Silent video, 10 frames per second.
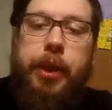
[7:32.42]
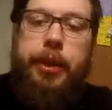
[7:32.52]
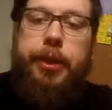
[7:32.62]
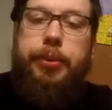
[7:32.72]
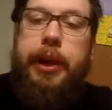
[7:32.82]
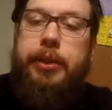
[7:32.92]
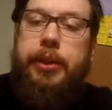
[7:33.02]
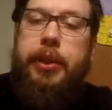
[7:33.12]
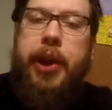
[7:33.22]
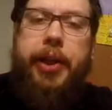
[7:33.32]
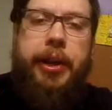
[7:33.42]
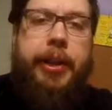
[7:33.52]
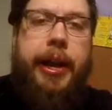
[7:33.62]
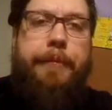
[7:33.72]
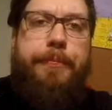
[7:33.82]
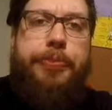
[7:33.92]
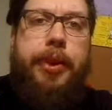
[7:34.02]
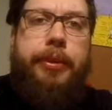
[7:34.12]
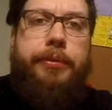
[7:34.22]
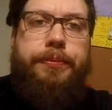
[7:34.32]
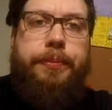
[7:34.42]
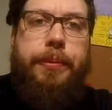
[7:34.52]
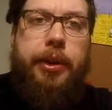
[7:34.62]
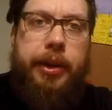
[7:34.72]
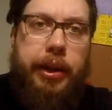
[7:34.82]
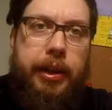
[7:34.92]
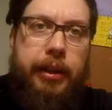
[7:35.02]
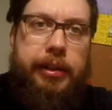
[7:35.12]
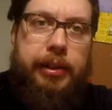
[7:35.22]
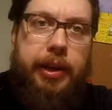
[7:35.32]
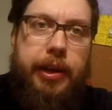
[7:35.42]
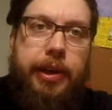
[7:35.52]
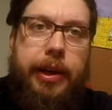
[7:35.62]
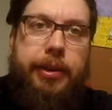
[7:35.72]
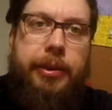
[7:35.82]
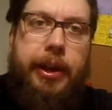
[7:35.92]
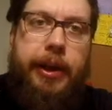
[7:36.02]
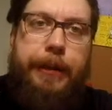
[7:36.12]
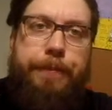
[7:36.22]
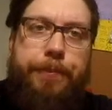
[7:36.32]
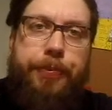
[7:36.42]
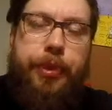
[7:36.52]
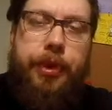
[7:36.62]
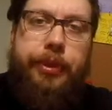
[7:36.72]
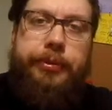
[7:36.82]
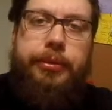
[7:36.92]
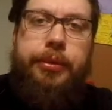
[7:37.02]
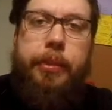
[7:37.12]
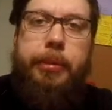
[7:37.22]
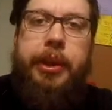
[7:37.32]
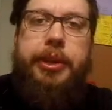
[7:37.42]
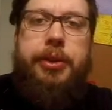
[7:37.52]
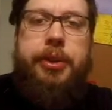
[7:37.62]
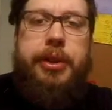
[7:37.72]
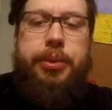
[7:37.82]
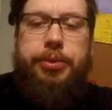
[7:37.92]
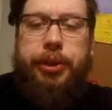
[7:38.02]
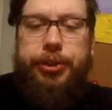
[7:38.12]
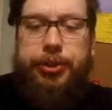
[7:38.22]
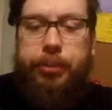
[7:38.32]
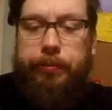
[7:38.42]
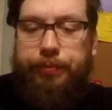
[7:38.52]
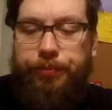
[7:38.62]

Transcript: This one acts kind of like that. They're kind of like slick on the outside, but like there's a nice crunch to them.